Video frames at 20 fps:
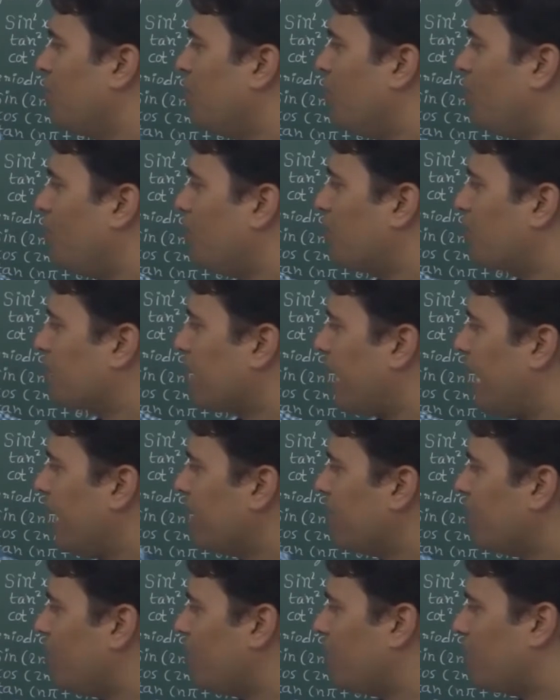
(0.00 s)
of
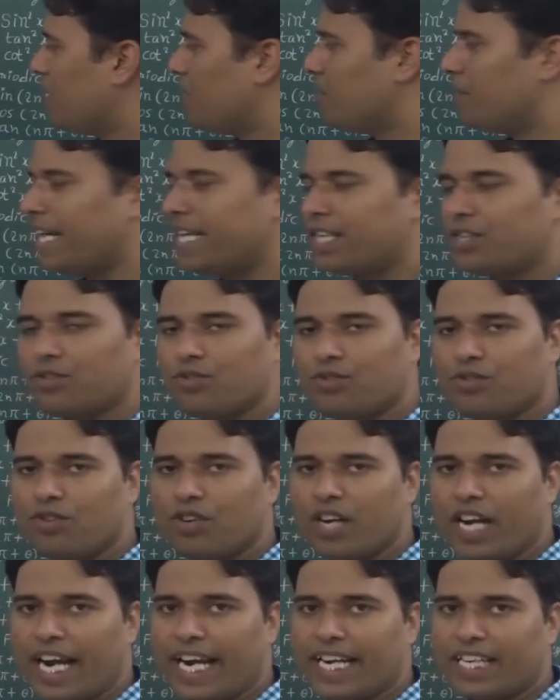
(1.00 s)
sine of a by
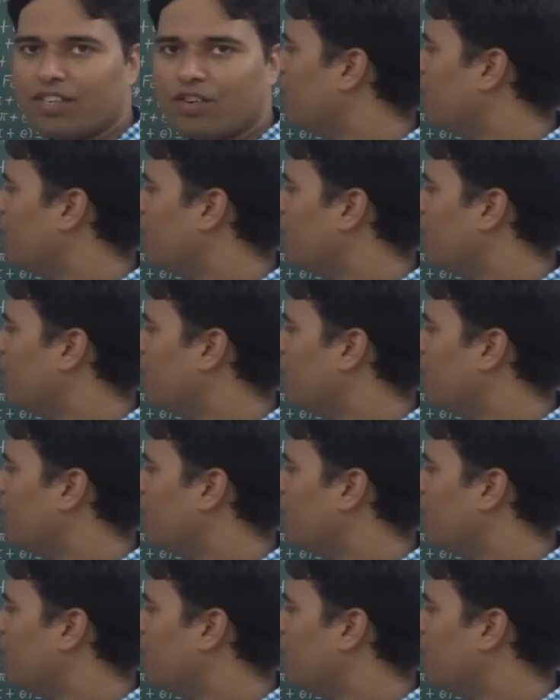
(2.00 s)
2 and